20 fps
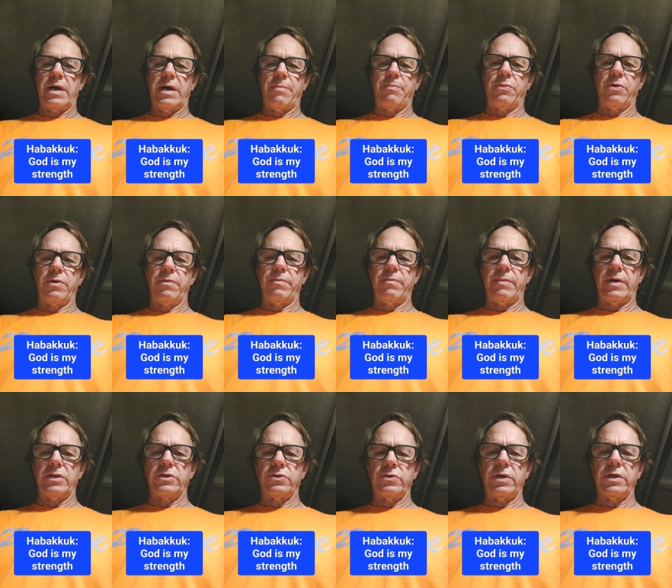I put
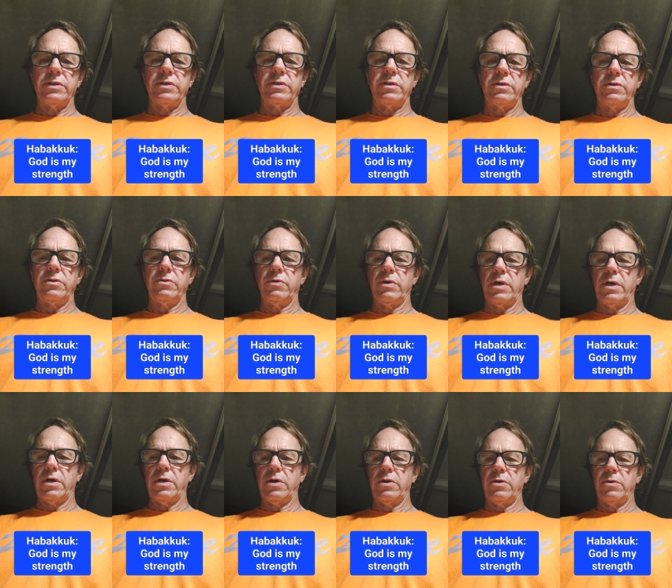my trust in you
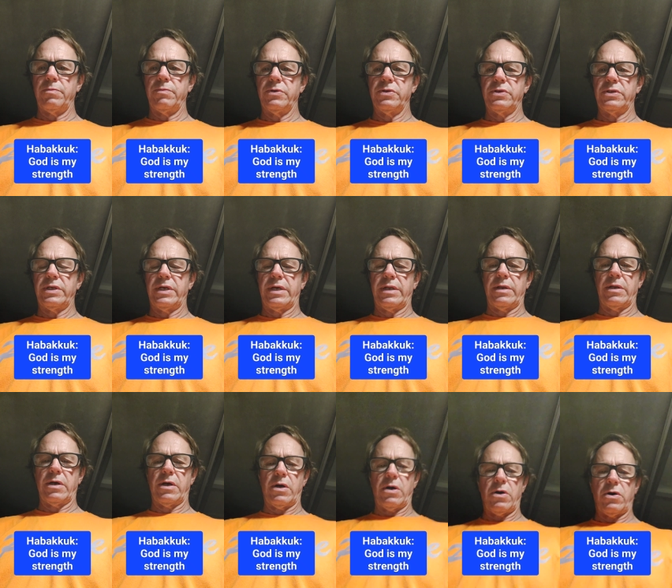100%
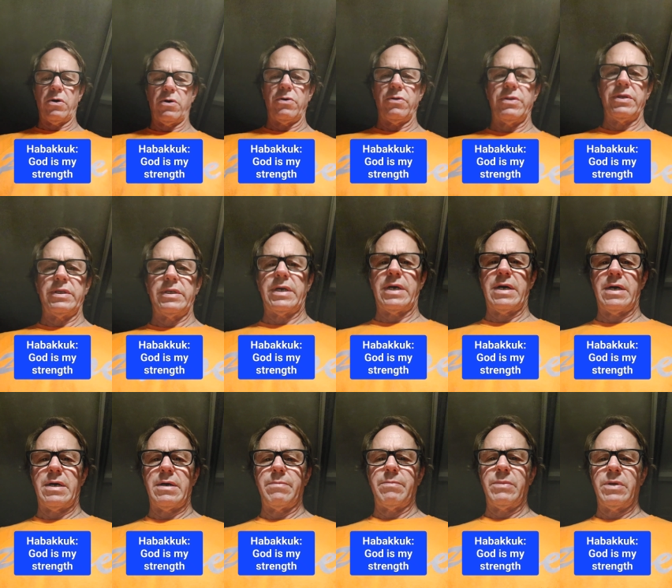all the
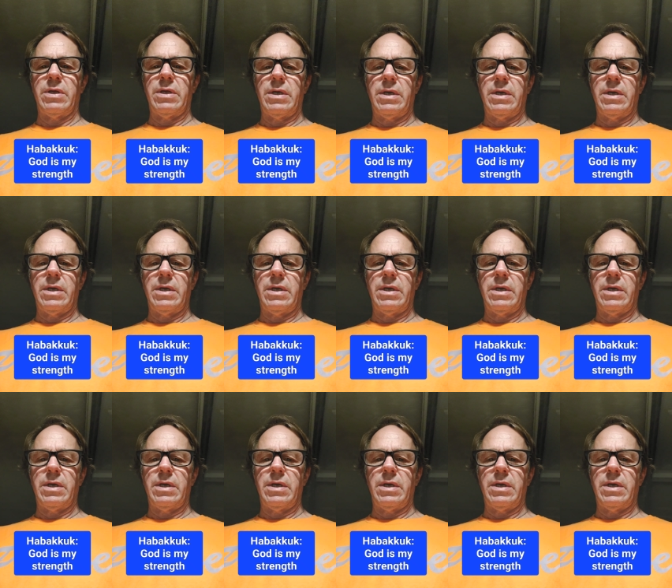time.